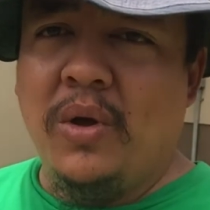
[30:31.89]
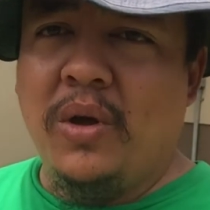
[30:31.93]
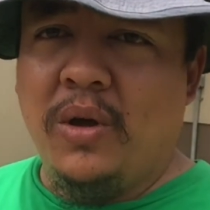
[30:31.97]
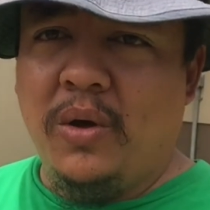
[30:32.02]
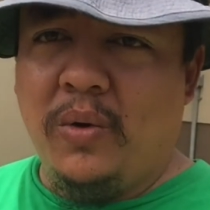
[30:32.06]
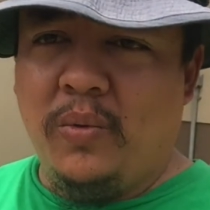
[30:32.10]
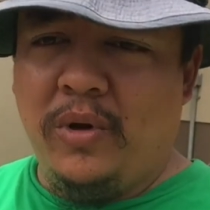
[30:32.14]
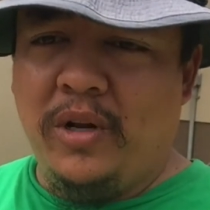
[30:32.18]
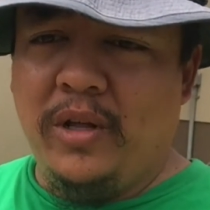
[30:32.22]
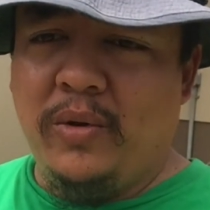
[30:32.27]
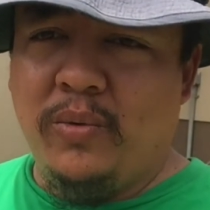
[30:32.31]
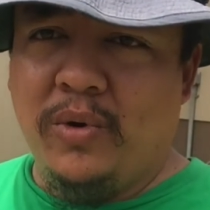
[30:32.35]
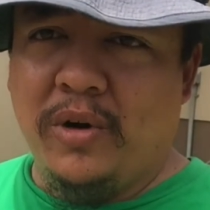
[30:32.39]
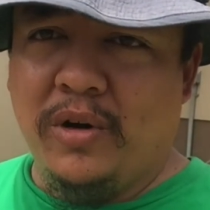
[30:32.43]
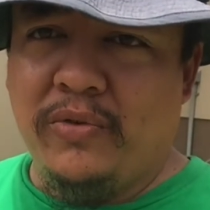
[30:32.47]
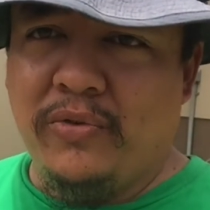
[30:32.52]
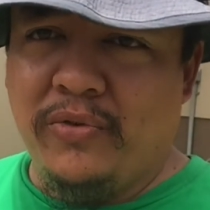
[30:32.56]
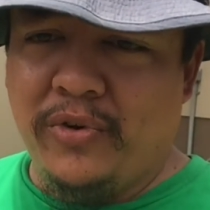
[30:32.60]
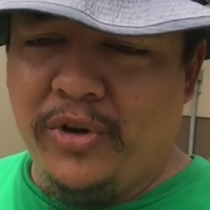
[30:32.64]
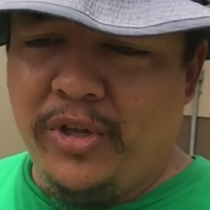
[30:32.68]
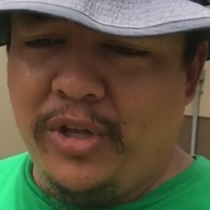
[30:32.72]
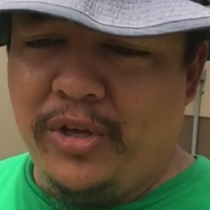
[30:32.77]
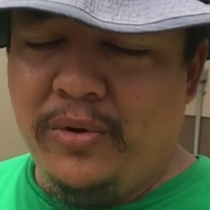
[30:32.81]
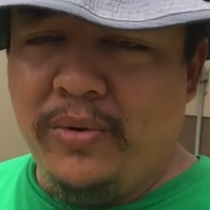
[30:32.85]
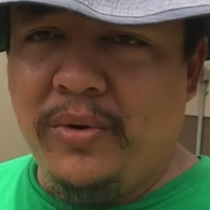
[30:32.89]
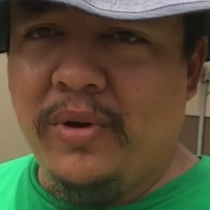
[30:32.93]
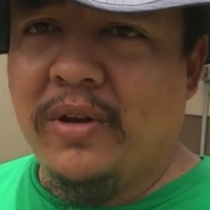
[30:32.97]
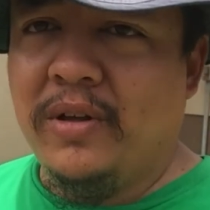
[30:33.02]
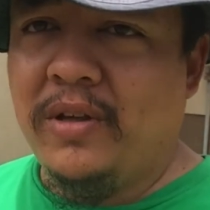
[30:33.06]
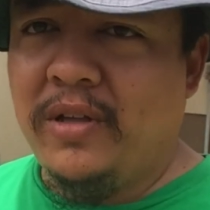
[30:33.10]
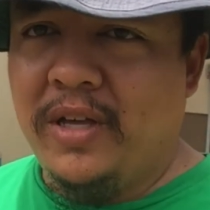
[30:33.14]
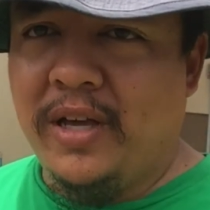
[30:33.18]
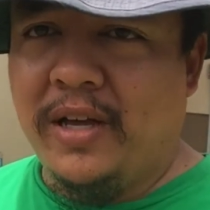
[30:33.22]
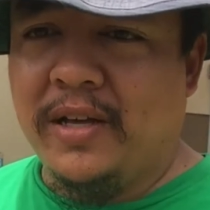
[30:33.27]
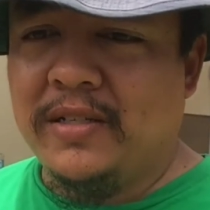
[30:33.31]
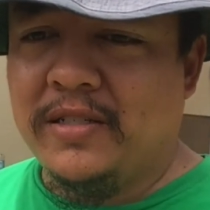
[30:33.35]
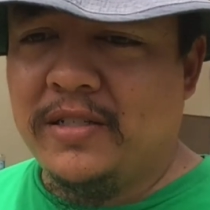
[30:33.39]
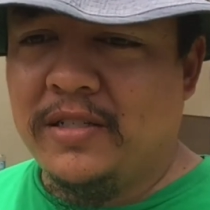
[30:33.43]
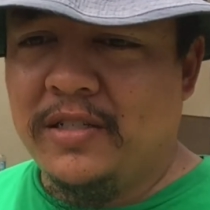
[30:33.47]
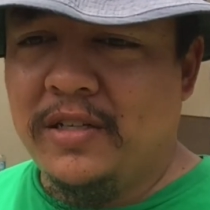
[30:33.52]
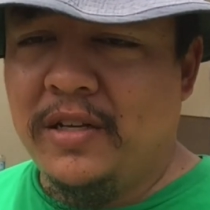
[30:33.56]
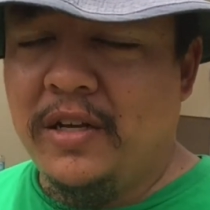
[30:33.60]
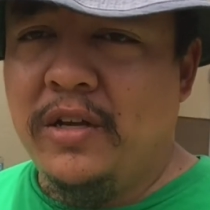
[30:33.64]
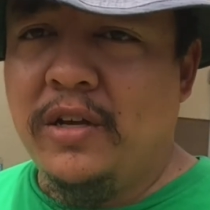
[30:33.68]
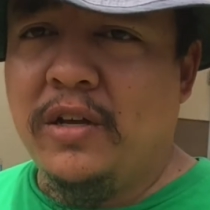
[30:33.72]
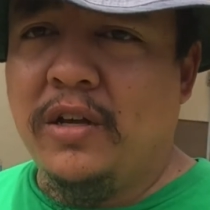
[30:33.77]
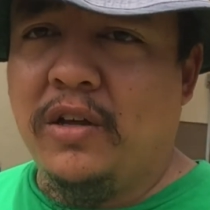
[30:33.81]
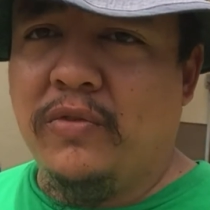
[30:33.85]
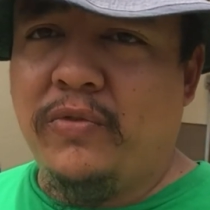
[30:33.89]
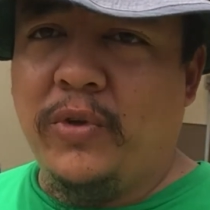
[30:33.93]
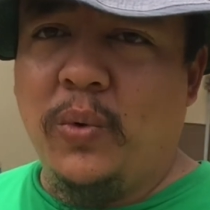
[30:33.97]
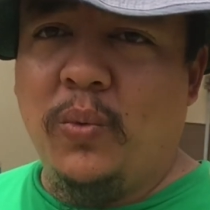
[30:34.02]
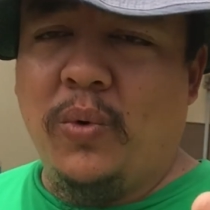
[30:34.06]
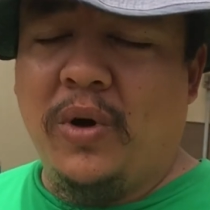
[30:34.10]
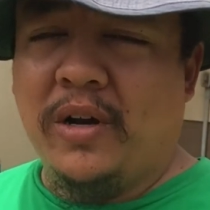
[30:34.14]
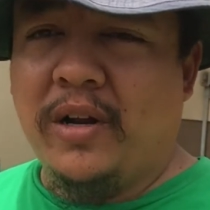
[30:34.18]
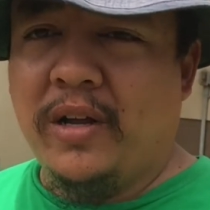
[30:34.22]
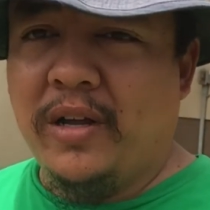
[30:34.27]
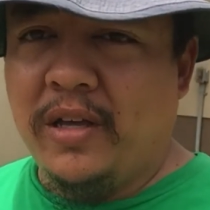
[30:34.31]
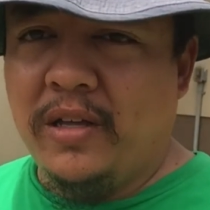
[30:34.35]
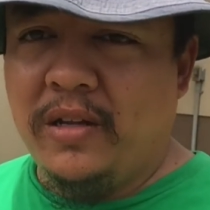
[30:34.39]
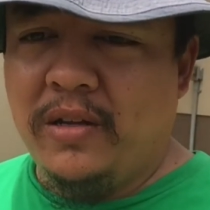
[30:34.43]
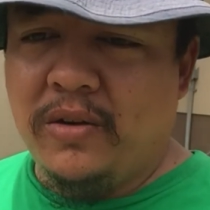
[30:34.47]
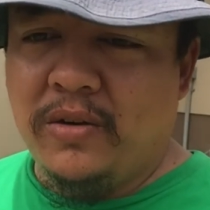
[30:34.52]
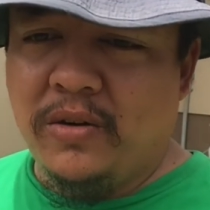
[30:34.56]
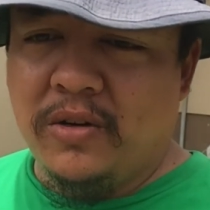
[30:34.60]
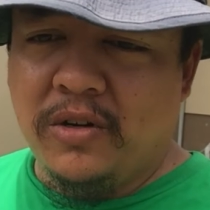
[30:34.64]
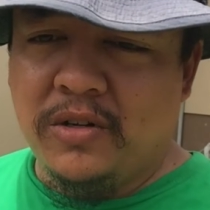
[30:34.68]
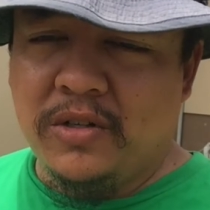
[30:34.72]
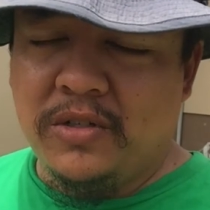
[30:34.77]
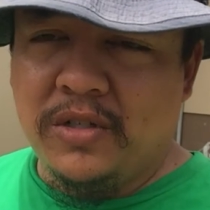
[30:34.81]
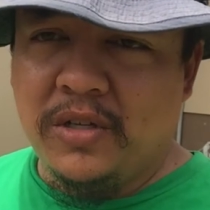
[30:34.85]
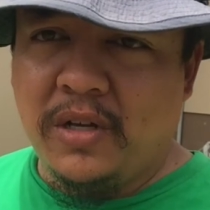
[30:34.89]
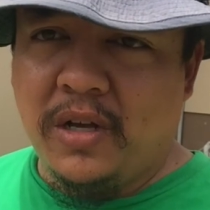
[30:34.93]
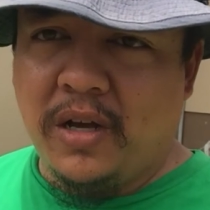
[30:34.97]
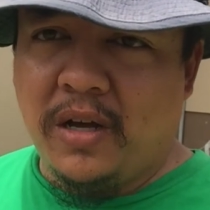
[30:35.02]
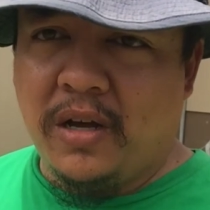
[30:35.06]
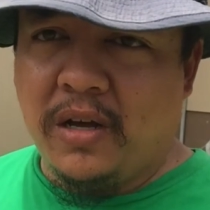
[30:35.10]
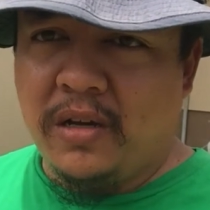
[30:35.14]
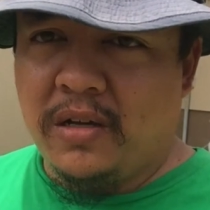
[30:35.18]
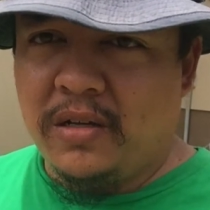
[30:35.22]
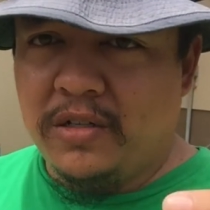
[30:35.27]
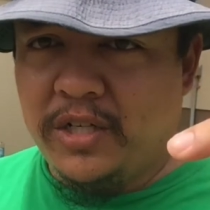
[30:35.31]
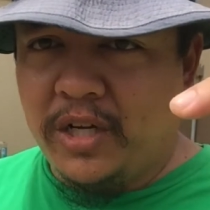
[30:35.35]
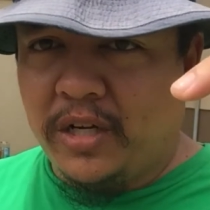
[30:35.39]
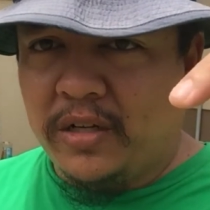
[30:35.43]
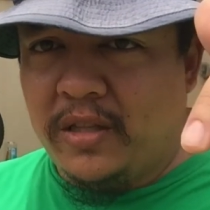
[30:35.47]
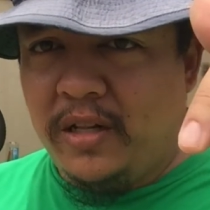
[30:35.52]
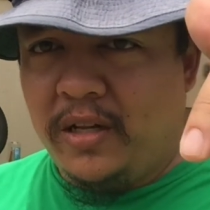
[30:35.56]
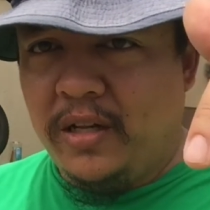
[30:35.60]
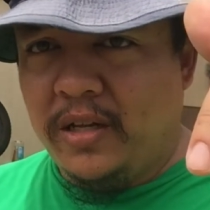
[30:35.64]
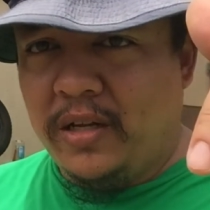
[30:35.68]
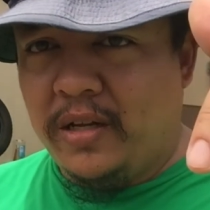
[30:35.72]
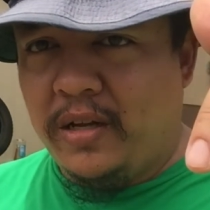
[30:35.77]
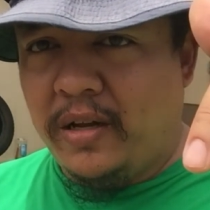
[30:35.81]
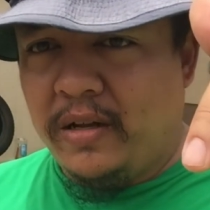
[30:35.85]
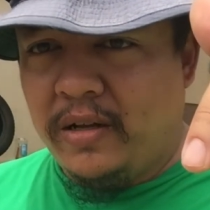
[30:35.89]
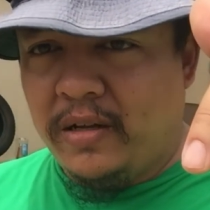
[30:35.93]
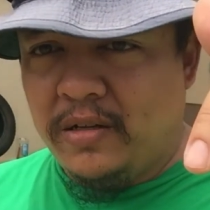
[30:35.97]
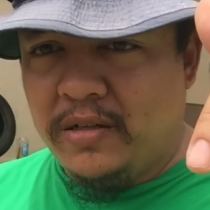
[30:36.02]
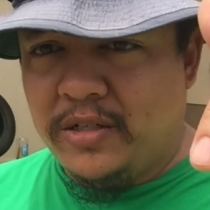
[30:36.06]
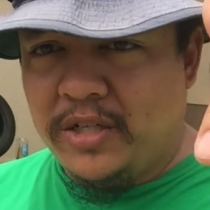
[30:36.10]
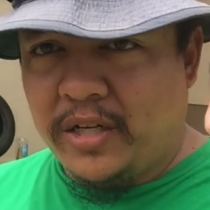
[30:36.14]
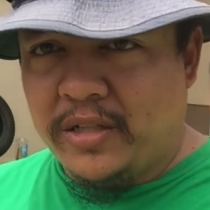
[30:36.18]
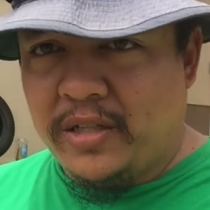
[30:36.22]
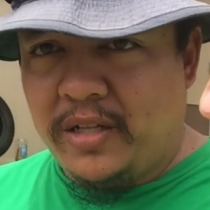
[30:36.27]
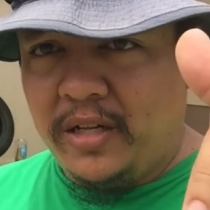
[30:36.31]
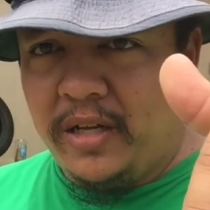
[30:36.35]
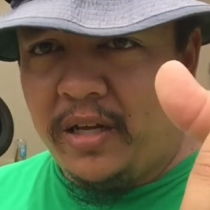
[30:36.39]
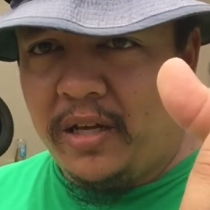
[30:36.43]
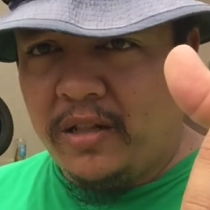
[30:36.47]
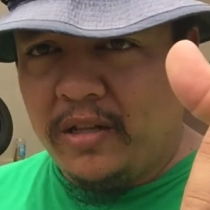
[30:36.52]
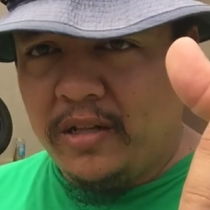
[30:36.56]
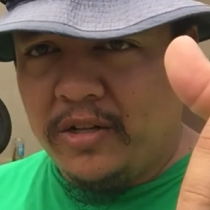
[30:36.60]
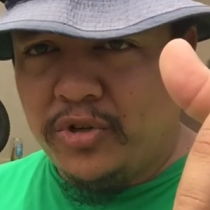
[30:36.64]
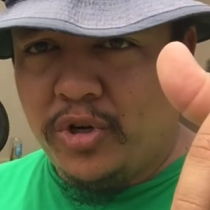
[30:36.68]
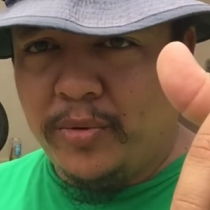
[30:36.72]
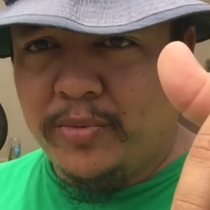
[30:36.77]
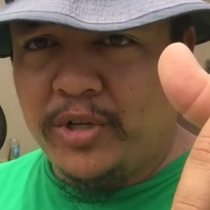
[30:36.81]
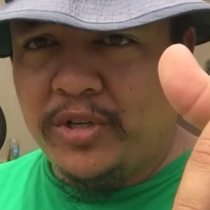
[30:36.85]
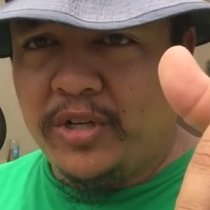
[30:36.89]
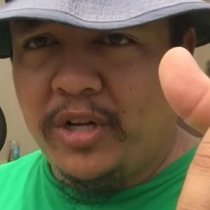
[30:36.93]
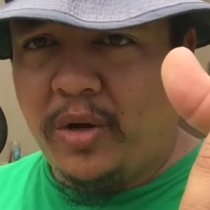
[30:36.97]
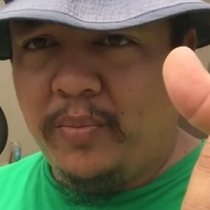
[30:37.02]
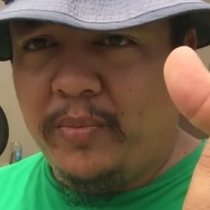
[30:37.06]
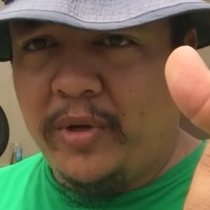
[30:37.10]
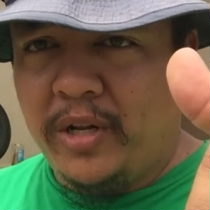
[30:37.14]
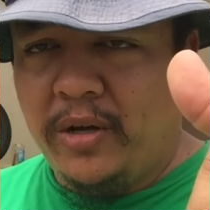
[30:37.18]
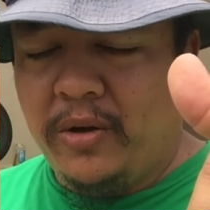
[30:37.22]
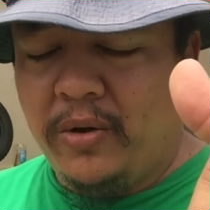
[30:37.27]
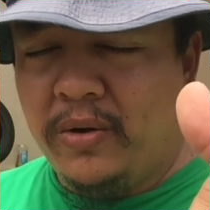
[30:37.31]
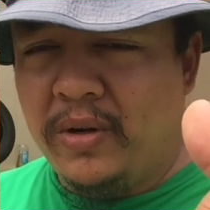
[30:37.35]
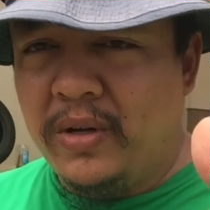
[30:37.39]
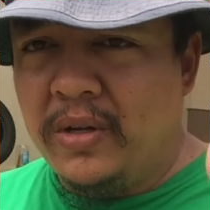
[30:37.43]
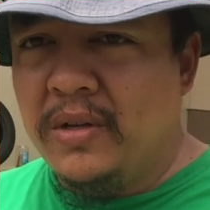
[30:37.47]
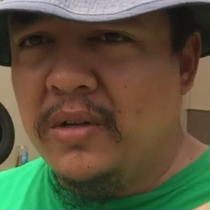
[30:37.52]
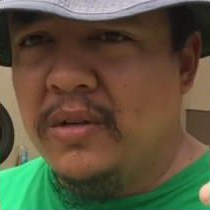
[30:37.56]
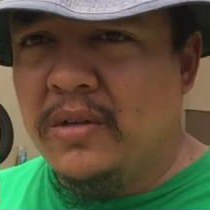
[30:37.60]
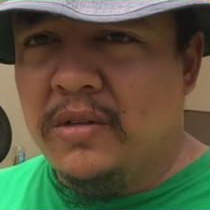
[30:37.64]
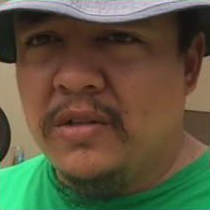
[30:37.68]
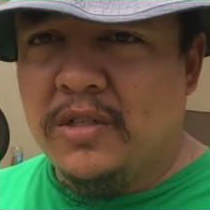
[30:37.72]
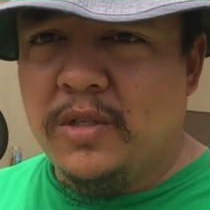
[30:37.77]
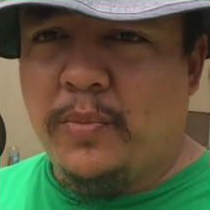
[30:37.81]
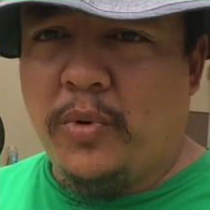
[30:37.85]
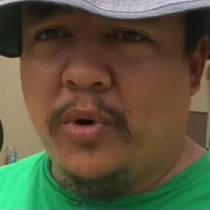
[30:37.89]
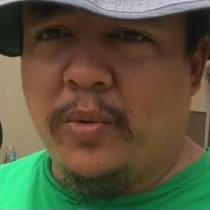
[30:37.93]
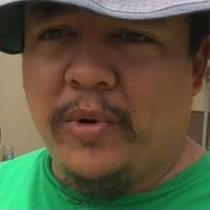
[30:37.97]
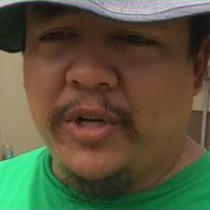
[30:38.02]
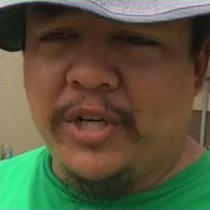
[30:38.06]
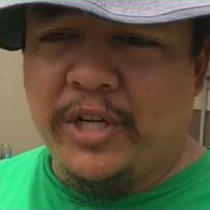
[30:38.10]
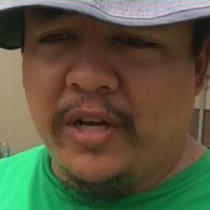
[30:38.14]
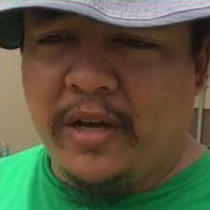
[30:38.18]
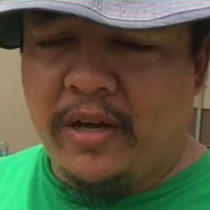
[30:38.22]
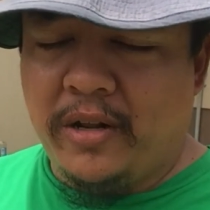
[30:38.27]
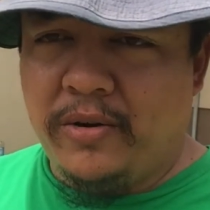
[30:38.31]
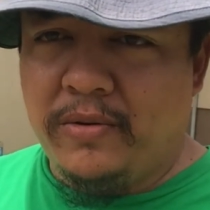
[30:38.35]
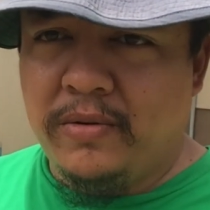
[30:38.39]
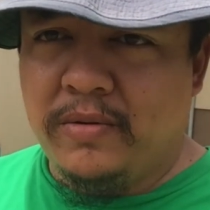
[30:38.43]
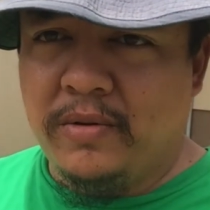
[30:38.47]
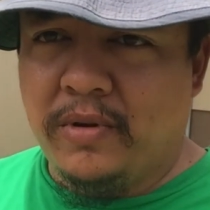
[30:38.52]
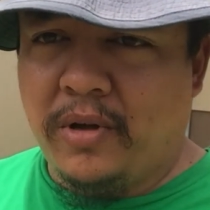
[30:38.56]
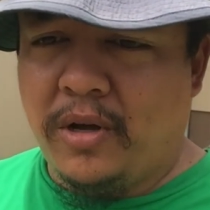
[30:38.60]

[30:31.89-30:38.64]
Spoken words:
Will it work for you? Yes. If you want to get yours, check the link. Check the link in the description down below. Support my channel.